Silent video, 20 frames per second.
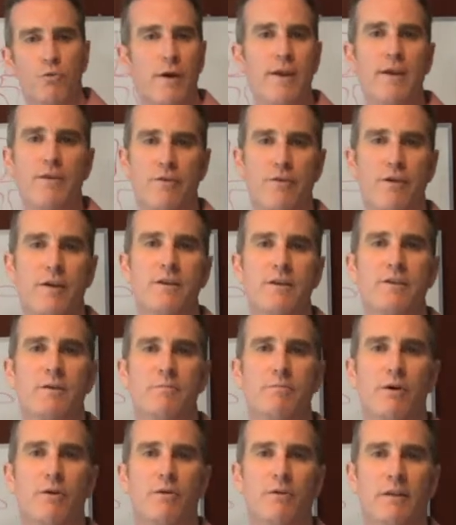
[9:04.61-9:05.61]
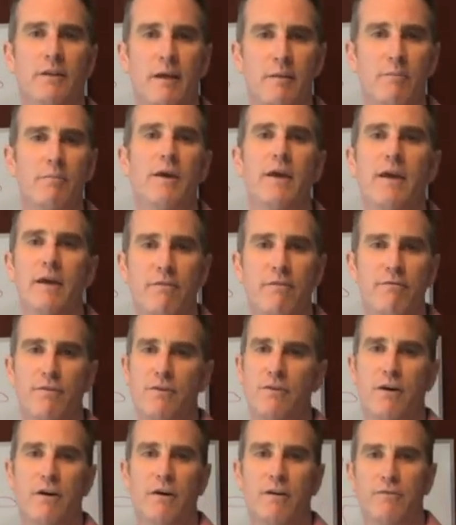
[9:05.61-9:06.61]
great things about Lembeh and
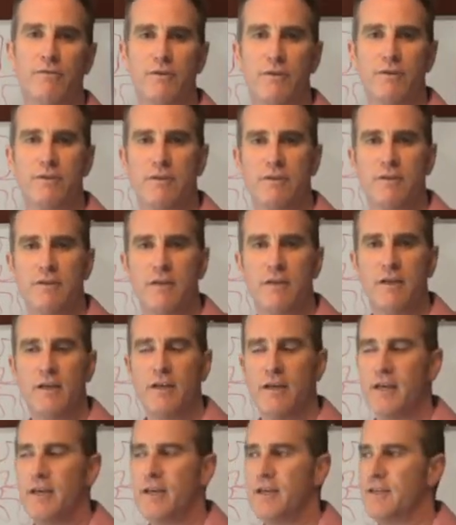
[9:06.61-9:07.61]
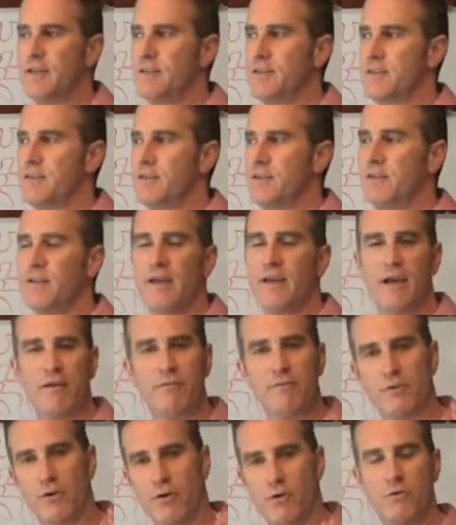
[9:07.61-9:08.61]
photographers is they
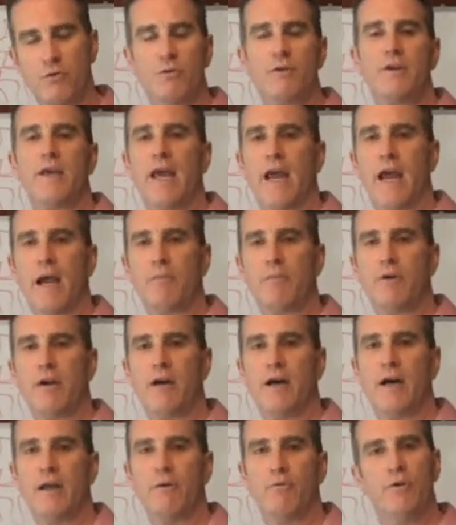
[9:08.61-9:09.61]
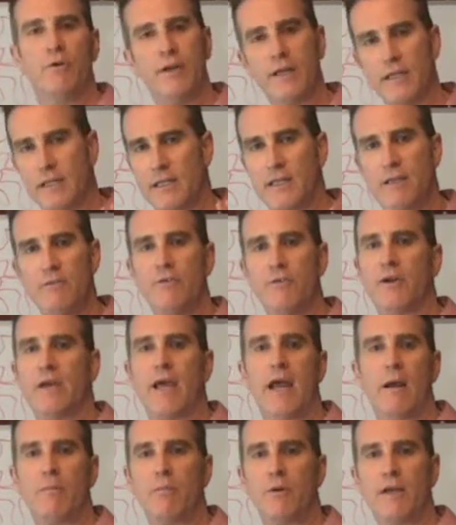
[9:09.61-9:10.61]
have their own camera hut where you can leave your
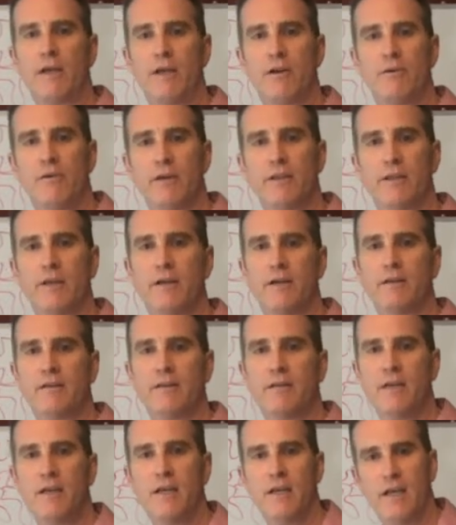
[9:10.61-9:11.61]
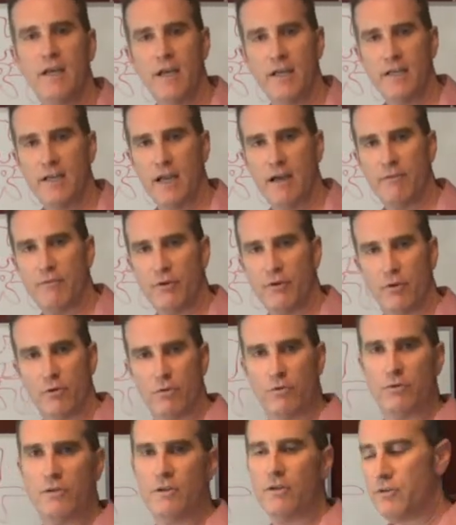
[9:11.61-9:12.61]
camera gear in there, and you have your
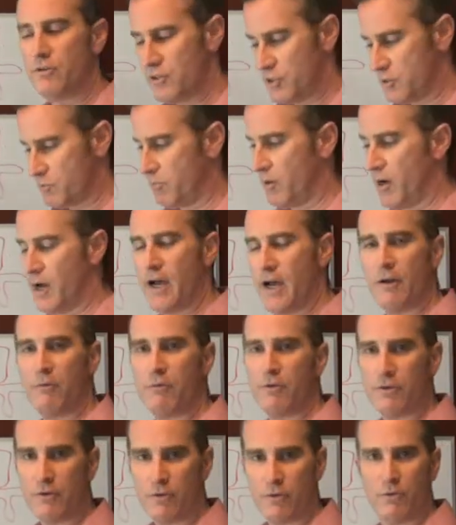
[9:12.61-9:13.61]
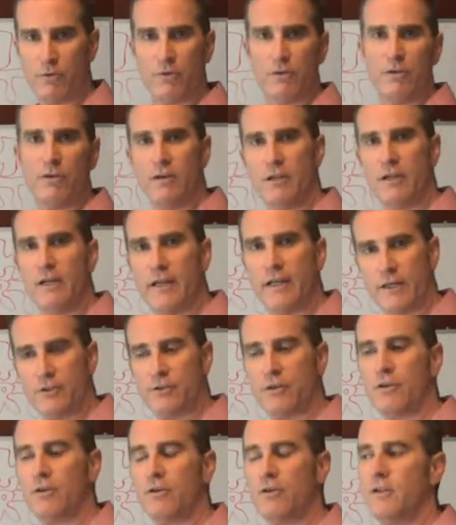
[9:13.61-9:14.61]
own little spot with your own little
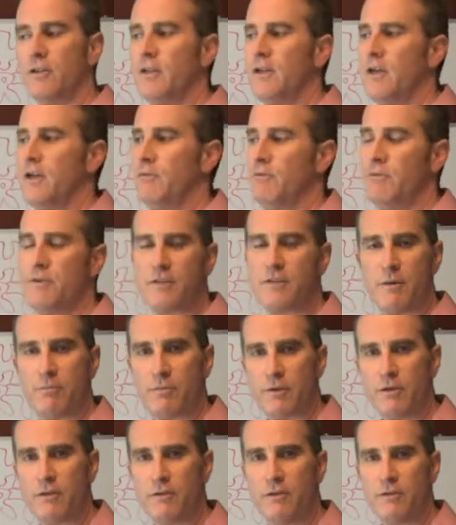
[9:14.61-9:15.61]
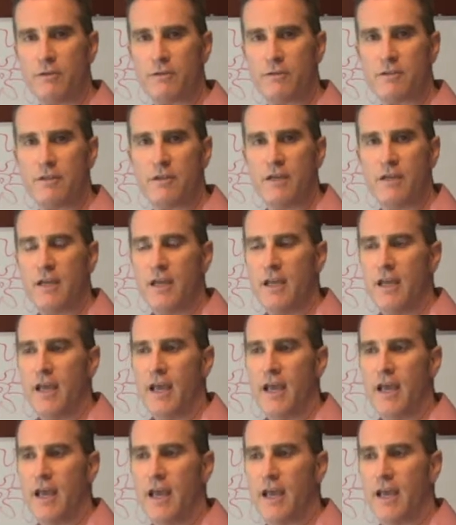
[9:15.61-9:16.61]
electrical receptacles
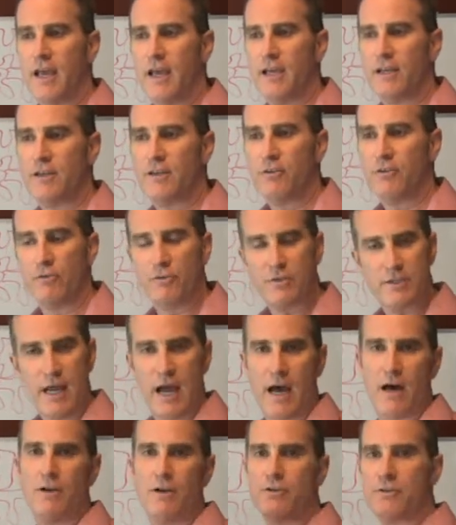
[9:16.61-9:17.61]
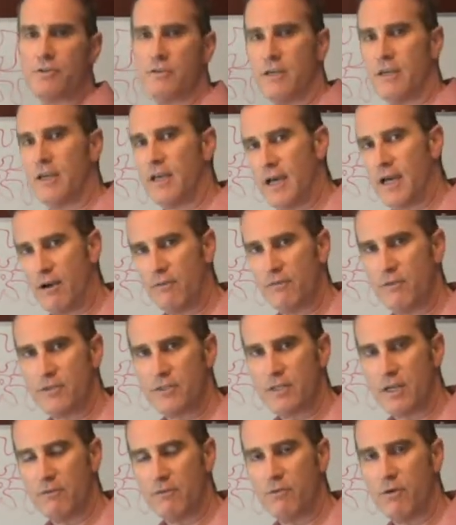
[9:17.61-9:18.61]
and your own towels that you can cover
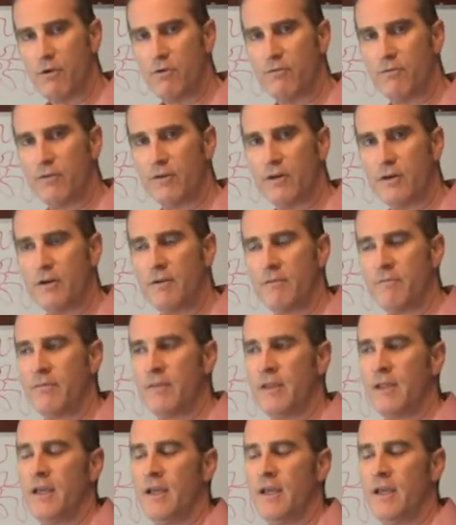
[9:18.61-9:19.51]
stuff over,